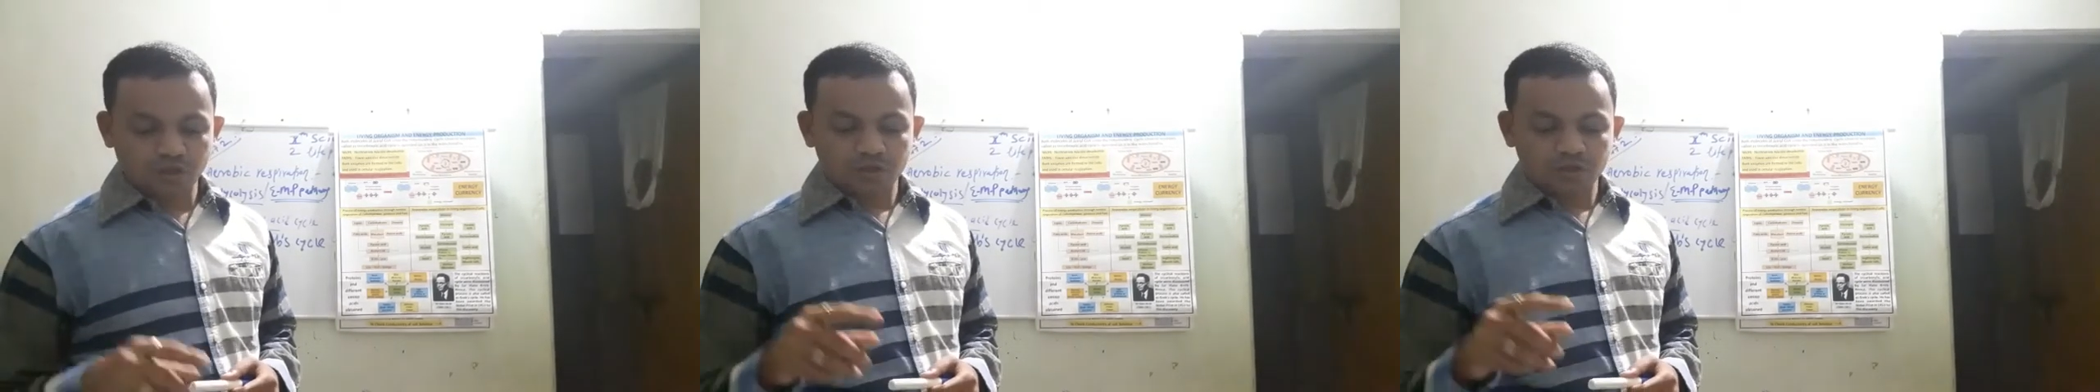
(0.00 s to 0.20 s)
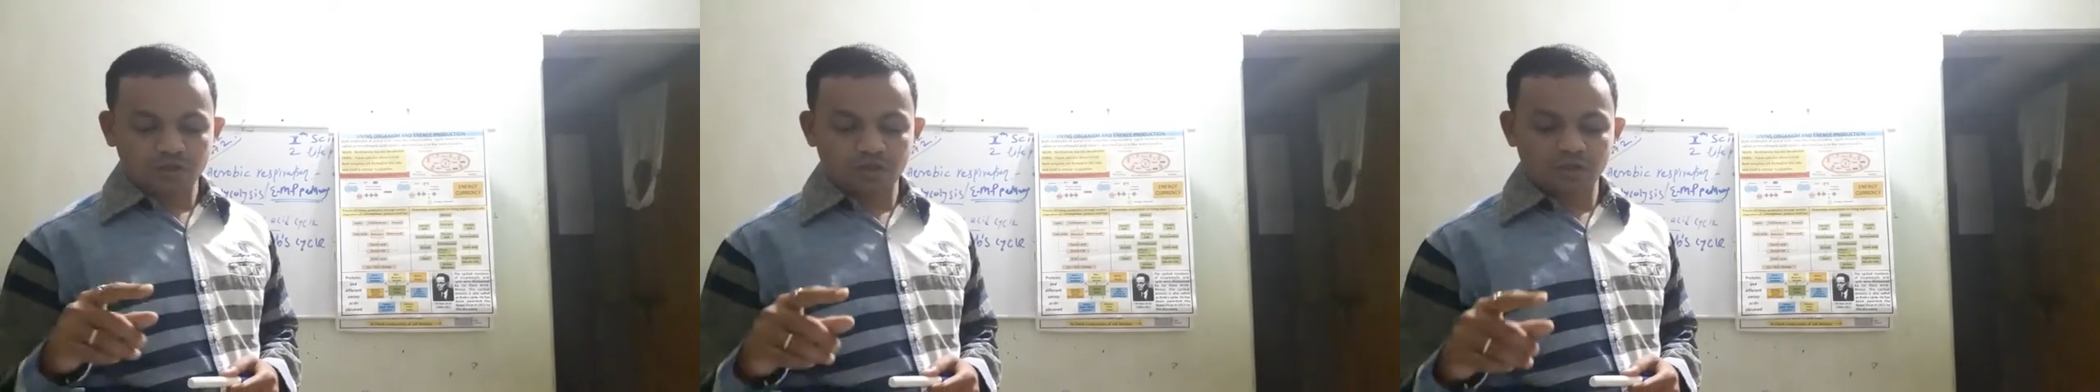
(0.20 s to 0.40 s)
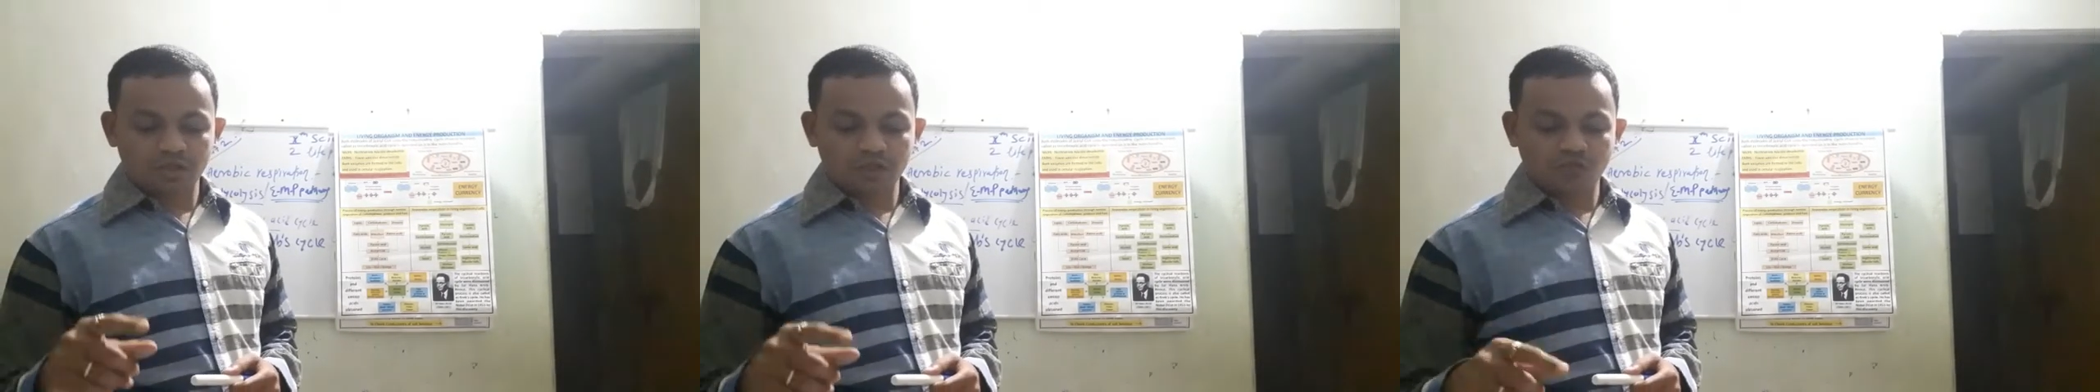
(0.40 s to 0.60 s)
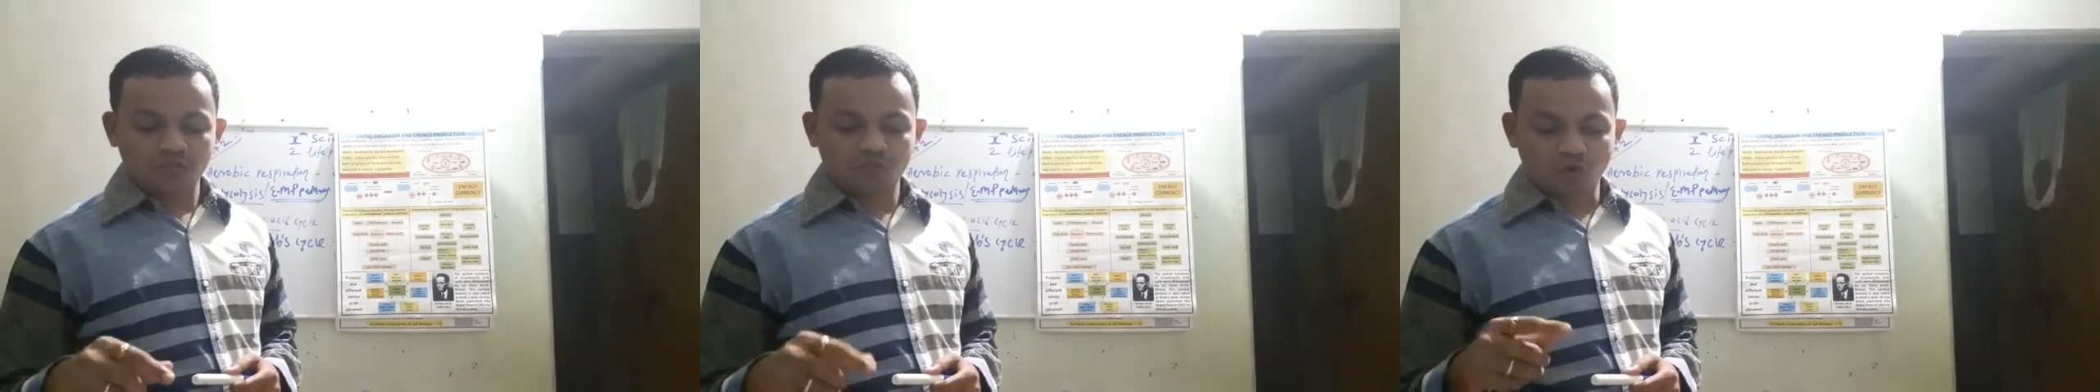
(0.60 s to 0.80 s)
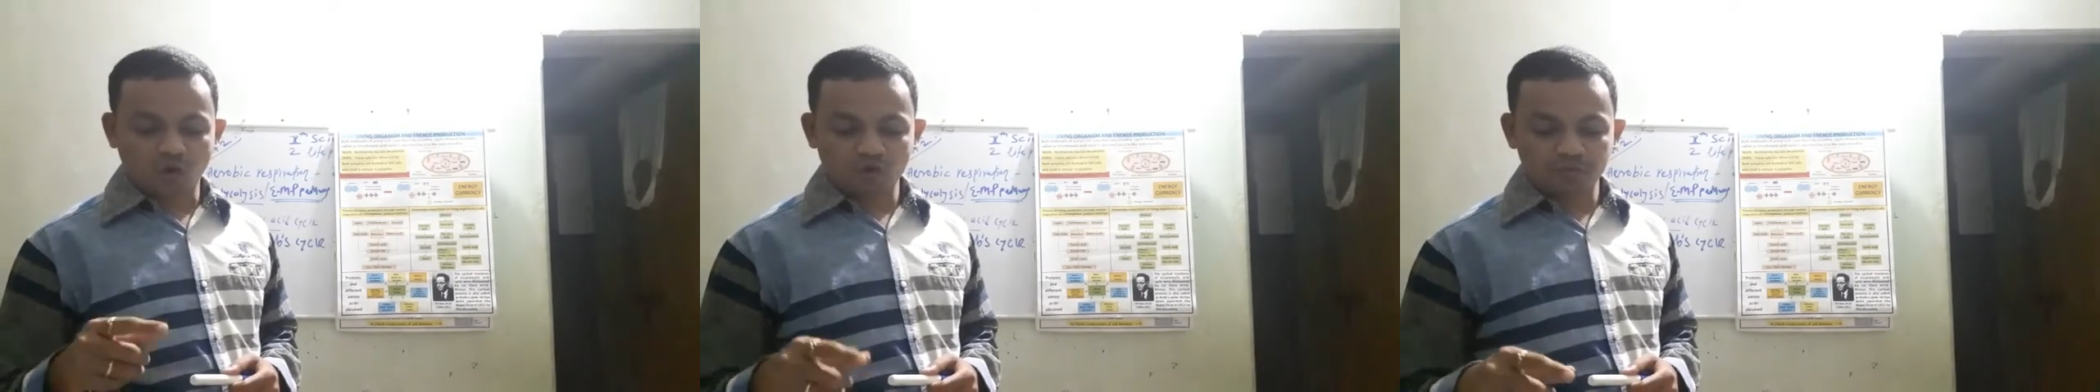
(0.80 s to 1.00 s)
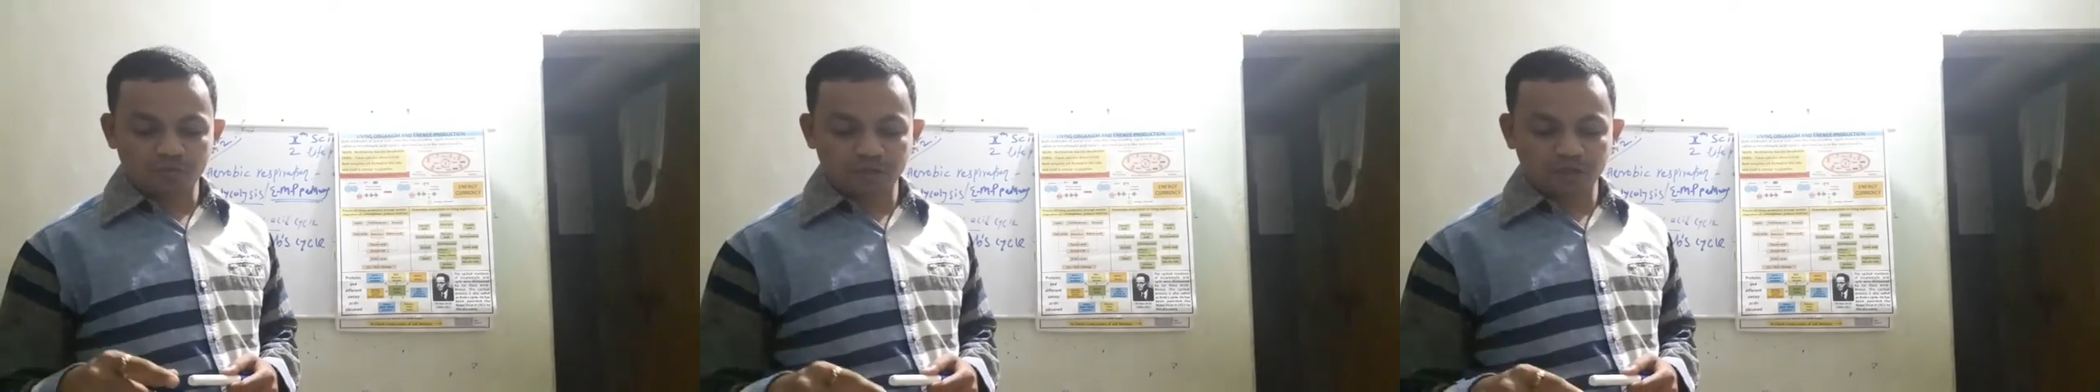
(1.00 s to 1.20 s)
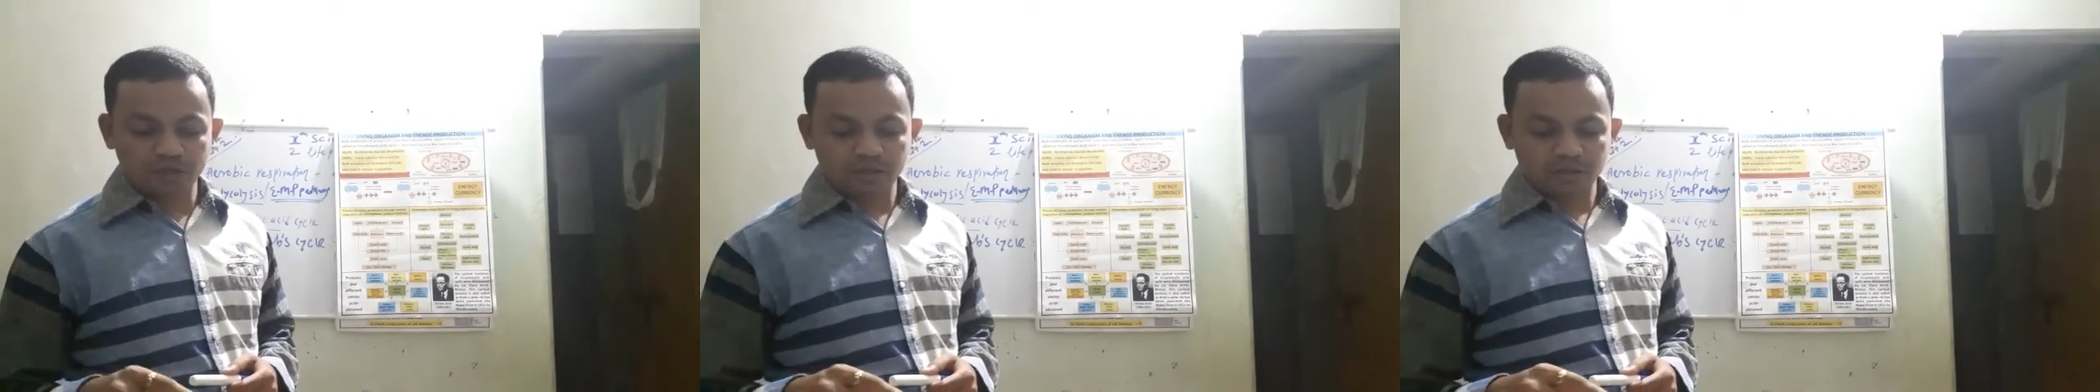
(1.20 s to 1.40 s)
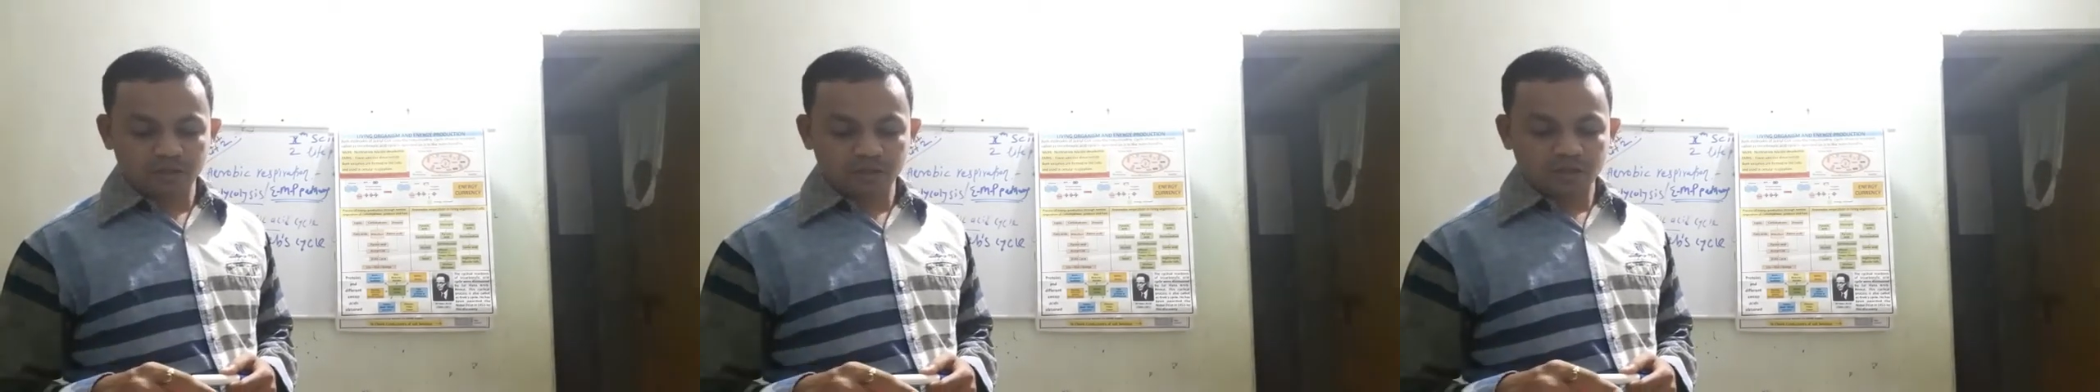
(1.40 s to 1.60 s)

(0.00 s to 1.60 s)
they forming